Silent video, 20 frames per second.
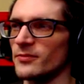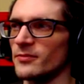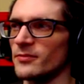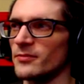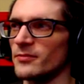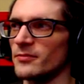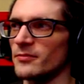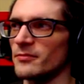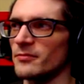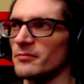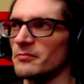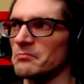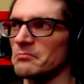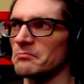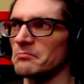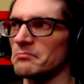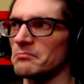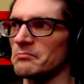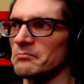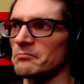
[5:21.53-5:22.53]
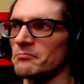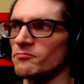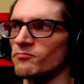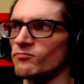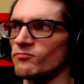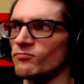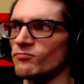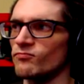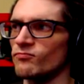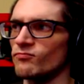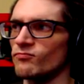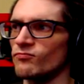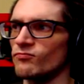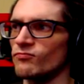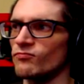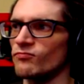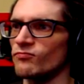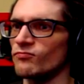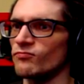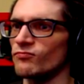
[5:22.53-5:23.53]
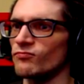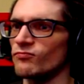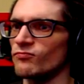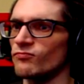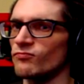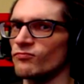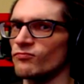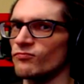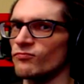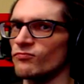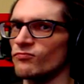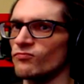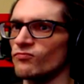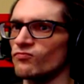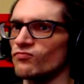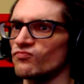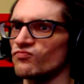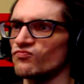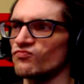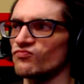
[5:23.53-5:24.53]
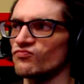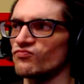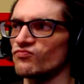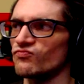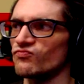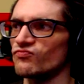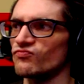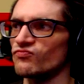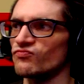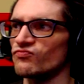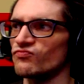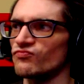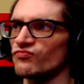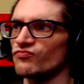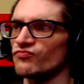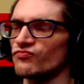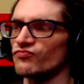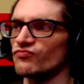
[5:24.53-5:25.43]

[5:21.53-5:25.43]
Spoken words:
(silence)